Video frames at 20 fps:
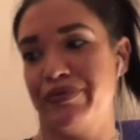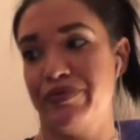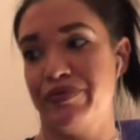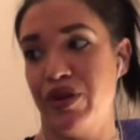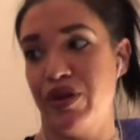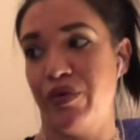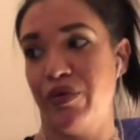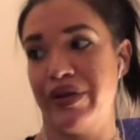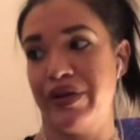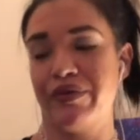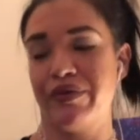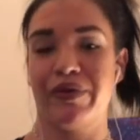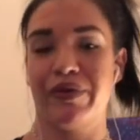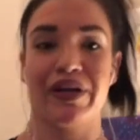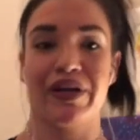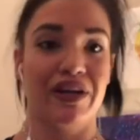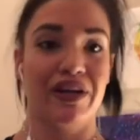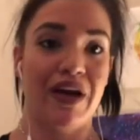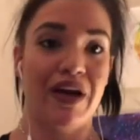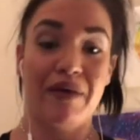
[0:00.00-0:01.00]
knowing I'm
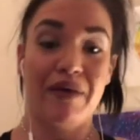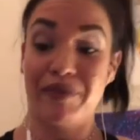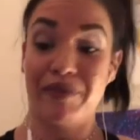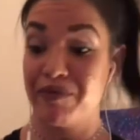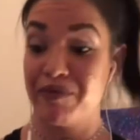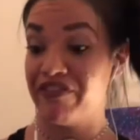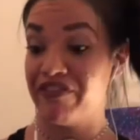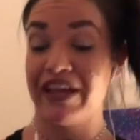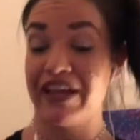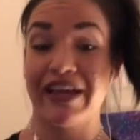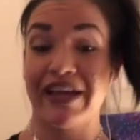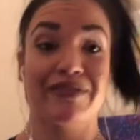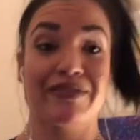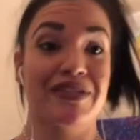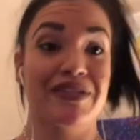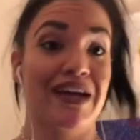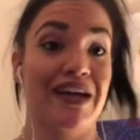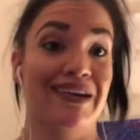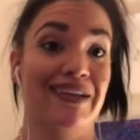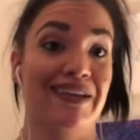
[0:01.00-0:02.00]
gonna be flying out to
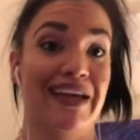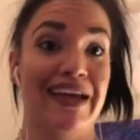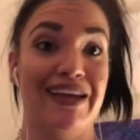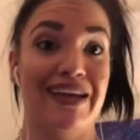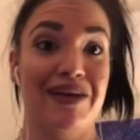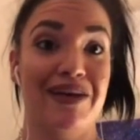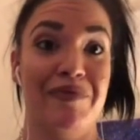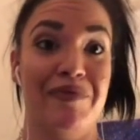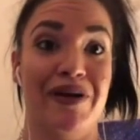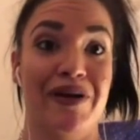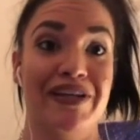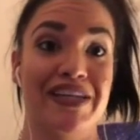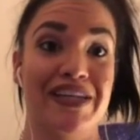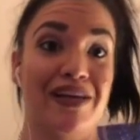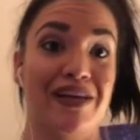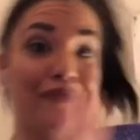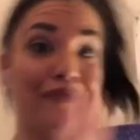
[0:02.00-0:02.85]
LA, and I'm already telling